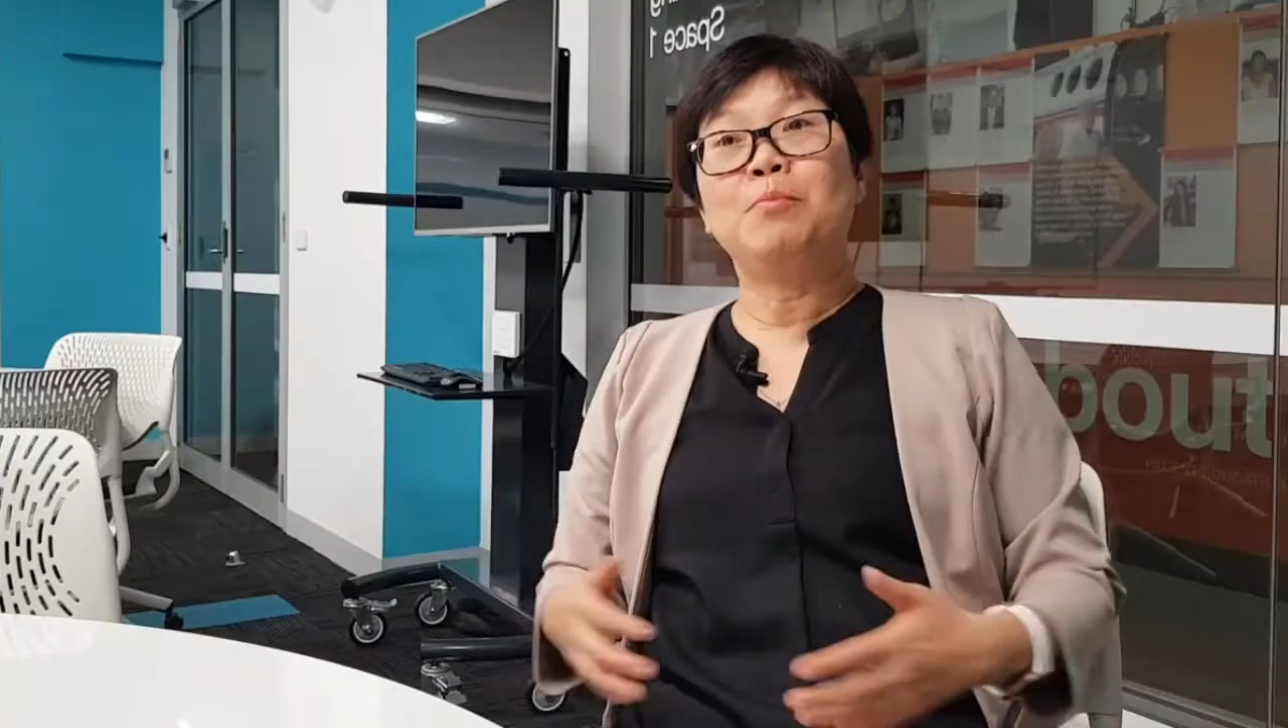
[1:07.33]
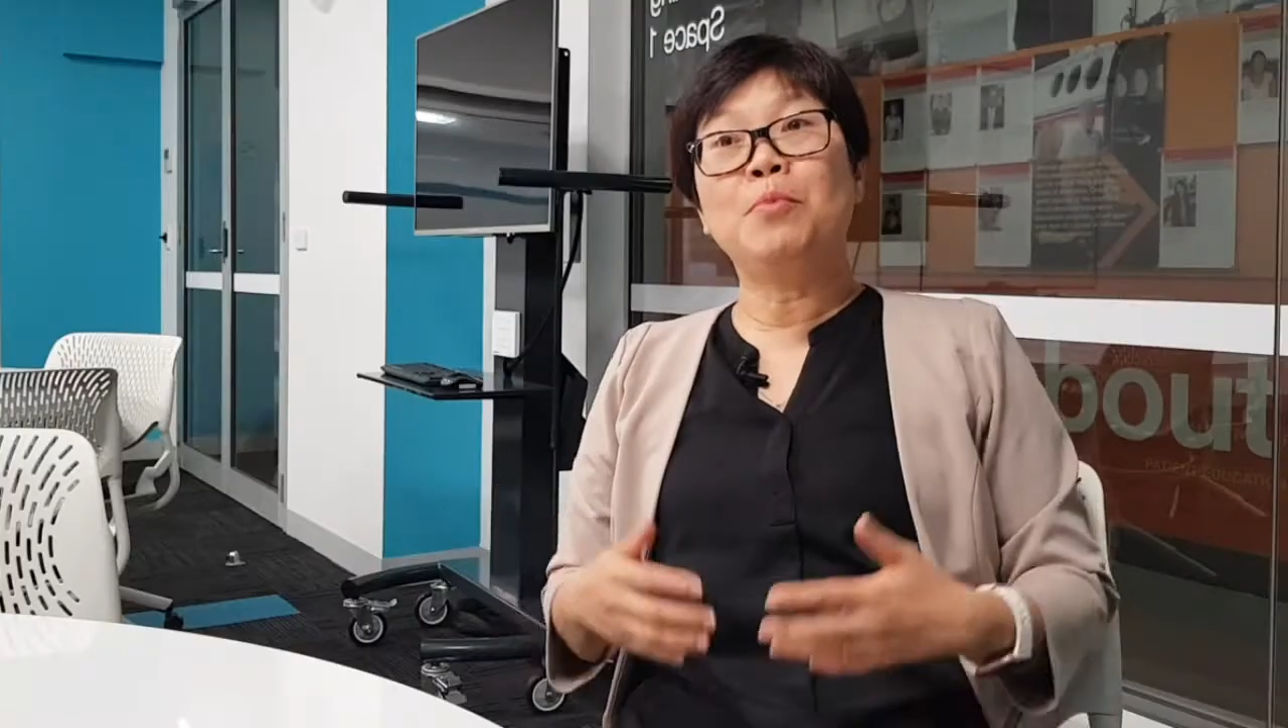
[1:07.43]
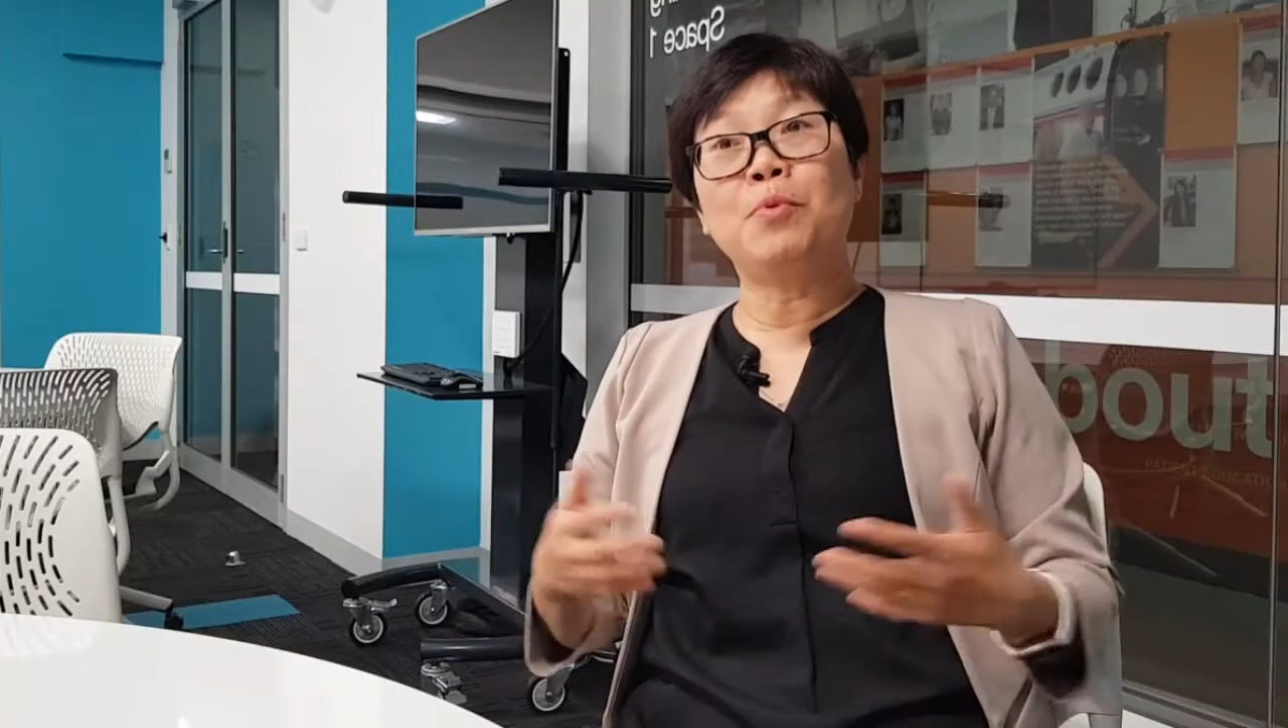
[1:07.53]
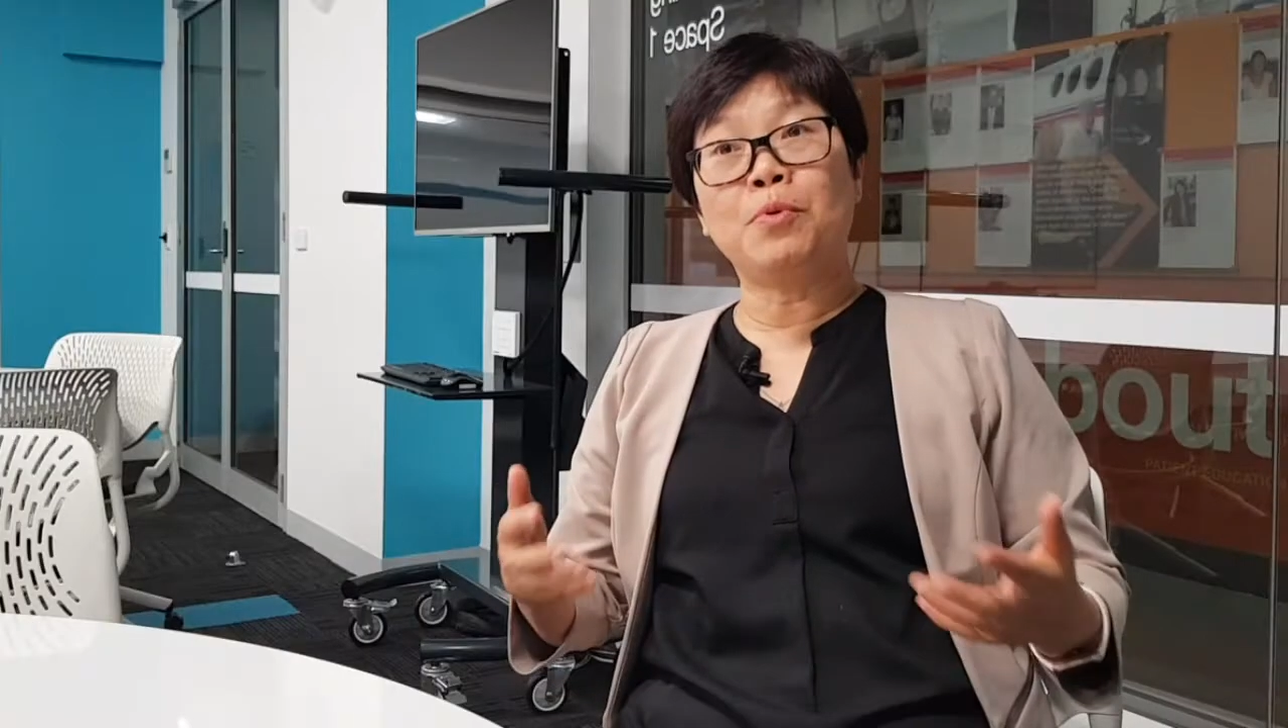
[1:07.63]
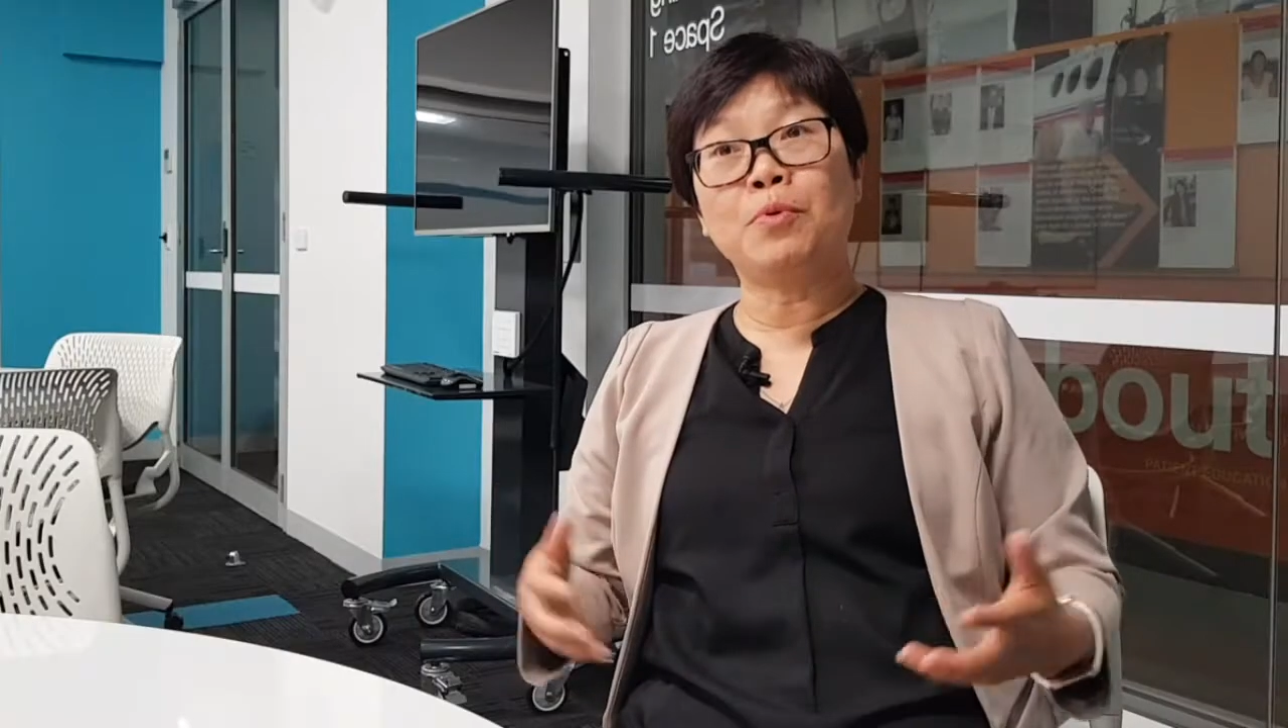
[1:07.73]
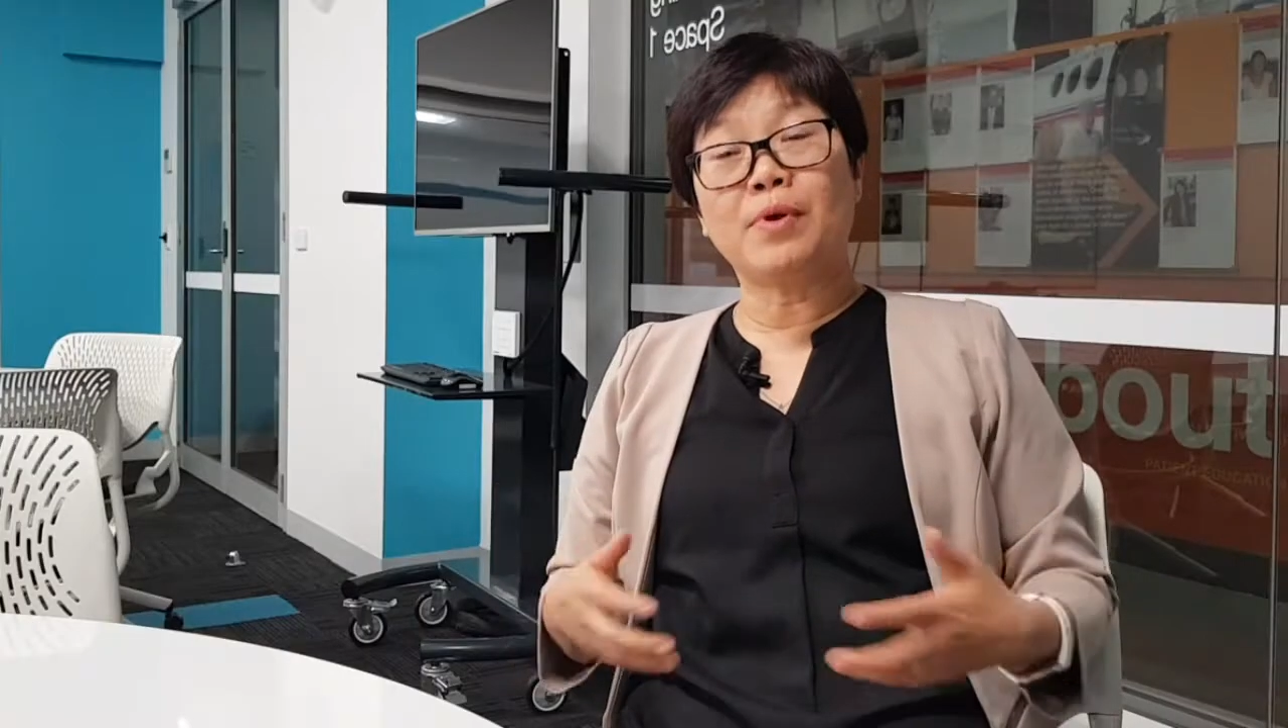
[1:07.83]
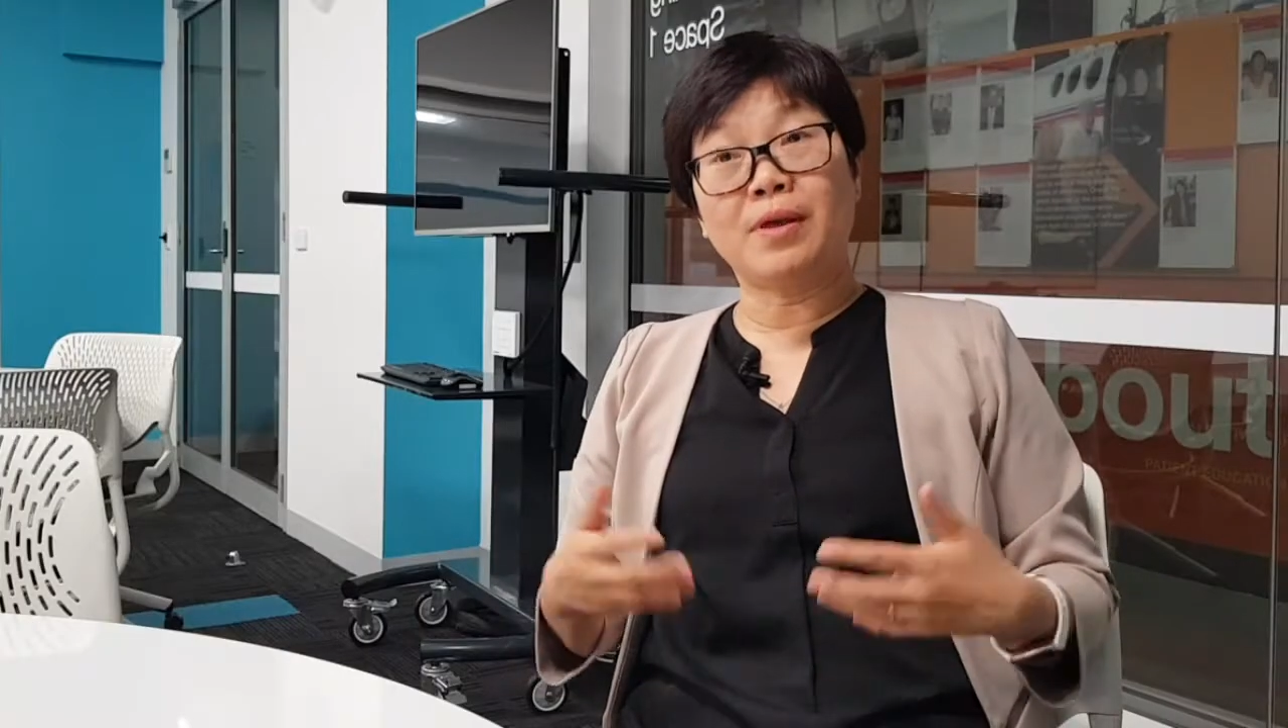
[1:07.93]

more